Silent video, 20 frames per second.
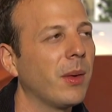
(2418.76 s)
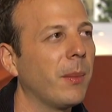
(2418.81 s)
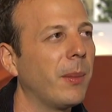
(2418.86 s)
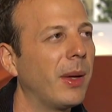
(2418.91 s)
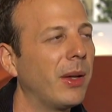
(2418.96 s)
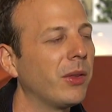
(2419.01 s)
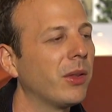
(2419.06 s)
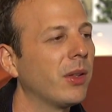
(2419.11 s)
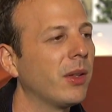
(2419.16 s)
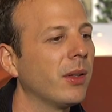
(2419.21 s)

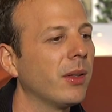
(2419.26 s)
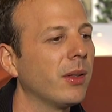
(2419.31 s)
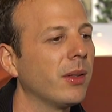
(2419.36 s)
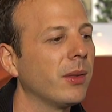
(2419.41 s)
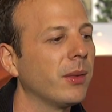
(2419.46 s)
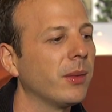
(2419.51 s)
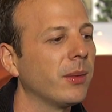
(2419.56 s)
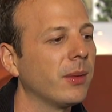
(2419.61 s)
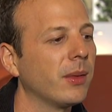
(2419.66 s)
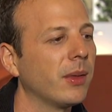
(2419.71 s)
About
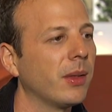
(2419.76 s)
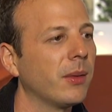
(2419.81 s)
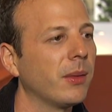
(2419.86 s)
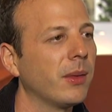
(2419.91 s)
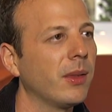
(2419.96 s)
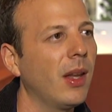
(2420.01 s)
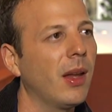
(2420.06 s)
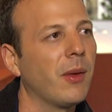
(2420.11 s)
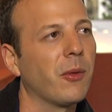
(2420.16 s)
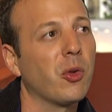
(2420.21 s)
the
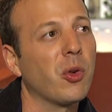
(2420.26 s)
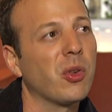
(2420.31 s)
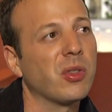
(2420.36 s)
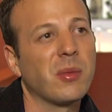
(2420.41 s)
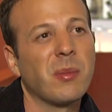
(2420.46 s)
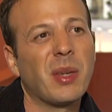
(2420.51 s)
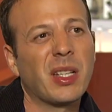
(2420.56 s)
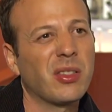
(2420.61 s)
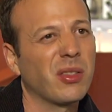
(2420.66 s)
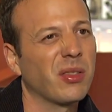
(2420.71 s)
of
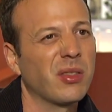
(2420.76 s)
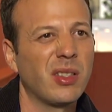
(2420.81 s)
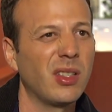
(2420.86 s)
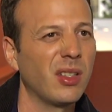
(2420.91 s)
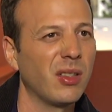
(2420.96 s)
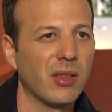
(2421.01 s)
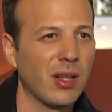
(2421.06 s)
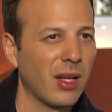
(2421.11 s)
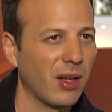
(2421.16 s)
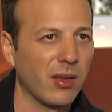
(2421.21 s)
course in Mexico
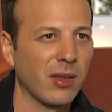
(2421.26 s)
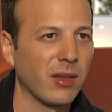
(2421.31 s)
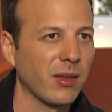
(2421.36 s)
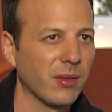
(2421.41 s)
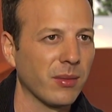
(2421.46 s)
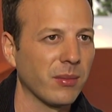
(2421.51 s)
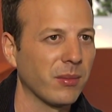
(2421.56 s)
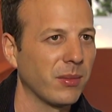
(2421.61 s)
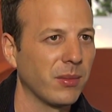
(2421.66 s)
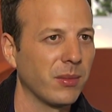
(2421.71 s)
City you're not going
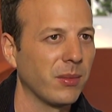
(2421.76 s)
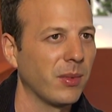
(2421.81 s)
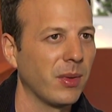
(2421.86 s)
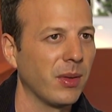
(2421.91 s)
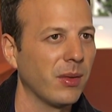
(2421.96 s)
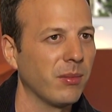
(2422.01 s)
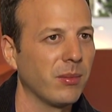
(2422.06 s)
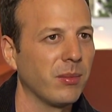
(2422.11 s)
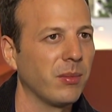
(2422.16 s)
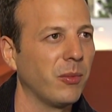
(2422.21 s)
to
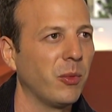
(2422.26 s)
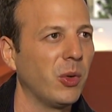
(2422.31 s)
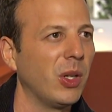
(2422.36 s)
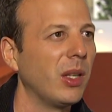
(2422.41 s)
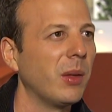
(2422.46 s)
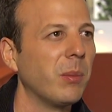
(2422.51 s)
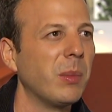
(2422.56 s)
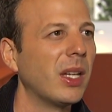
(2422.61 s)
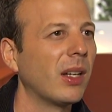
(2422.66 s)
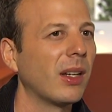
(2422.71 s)

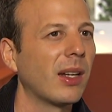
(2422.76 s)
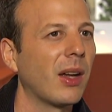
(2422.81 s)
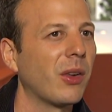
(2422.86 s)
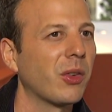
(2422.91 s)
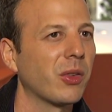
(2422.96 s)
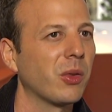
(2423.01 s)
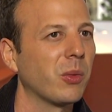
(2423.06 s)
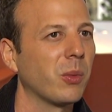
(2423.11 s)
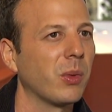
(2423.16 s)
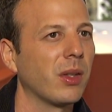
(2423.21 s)
really be
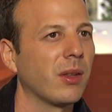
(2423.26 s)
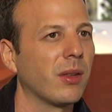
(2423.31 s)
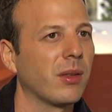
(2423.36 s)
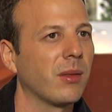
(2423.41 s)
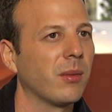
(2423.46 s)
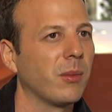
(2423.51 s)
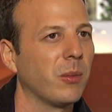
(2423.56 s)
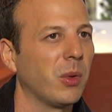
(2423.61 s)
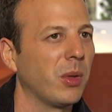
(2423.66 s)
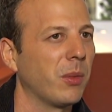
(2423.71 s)
encountered
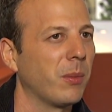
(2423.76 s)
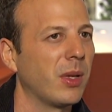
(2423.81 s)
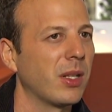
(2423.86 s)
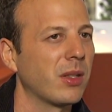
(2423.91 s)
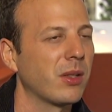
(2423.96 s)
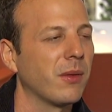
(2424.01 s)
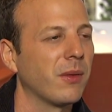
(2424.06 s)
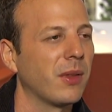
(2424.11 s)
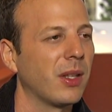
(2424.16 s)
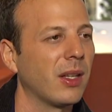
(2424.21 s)
with
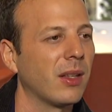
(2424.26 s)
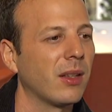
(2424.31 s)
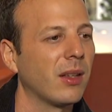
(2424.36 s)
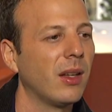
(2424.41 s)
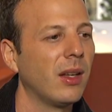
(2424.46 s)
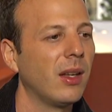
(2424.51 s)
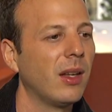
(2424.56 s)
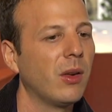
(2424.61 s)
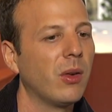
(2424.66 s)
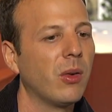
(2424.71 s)
much of that,
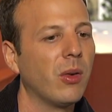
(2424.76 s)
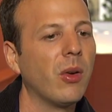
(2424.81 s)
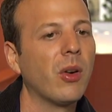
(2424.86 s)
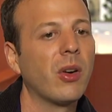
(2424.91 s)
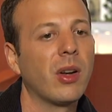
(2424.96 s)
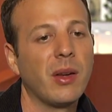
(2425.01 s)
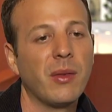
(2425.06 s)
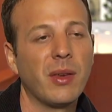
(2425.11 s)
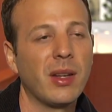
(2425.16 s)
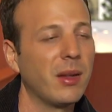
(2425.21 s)

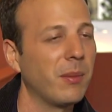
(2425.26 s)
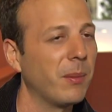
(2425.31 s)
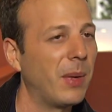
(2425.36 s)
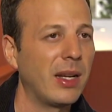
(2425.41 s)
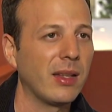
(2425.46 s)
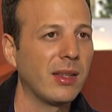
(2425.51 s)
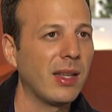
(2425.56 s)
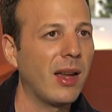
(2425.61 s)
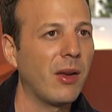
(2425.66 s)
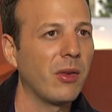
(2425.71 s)
or even in
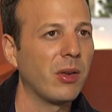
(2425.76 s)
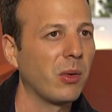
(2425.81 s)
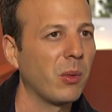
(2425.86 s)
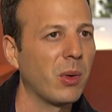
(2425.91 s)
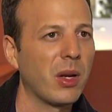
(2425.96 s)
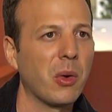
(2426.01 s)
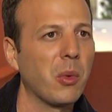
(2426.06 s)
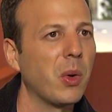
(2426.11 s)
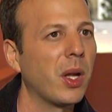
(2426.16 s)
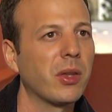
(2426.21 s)
my town in
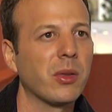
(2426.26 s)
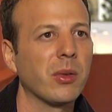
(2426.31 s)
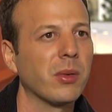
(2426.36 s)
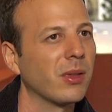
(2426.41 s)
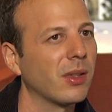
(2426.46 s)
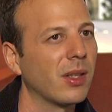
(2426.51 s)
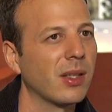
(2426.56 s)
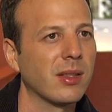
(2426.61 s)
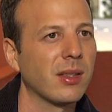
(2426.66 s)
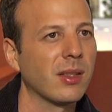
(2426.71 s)
Guanajuato
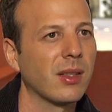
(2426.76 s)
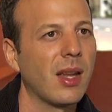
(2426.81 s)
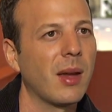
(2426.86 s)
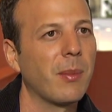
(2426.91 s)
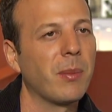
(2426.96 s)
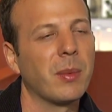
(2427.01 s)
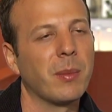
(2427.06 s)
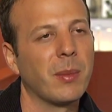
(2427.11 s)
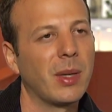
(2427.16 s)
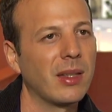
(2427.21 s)
it doesn't happen.